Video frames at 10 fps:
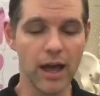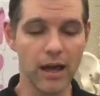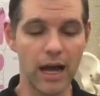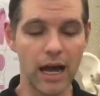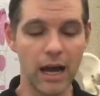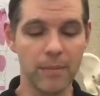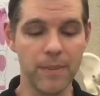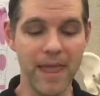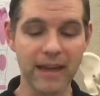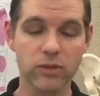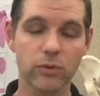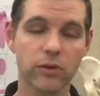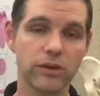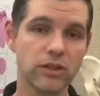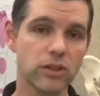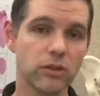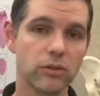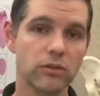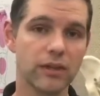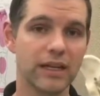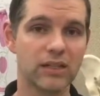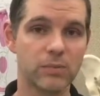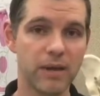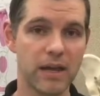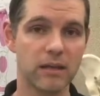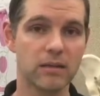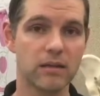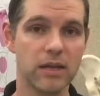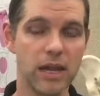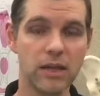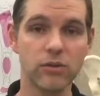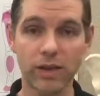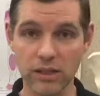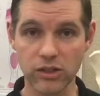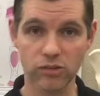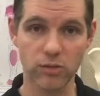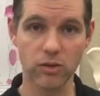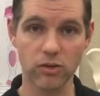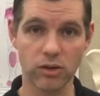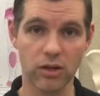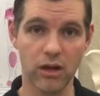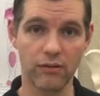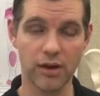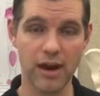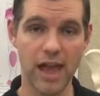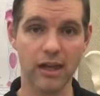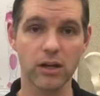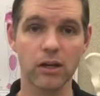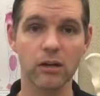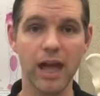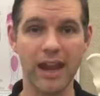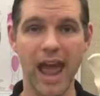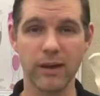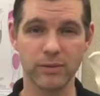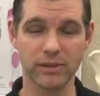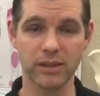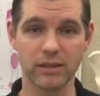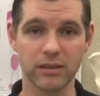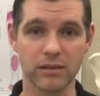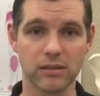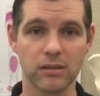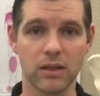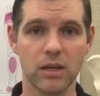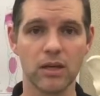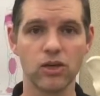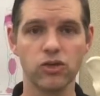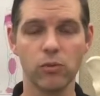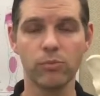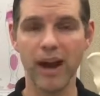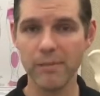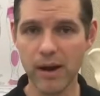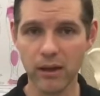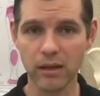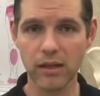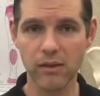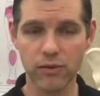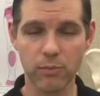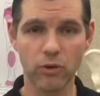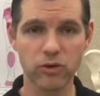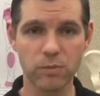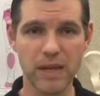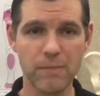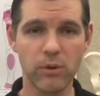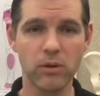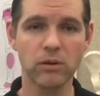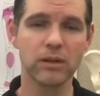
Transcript: Next, we're going to expand the end ranges of motion of our neck and add resistance. So primarily with most people,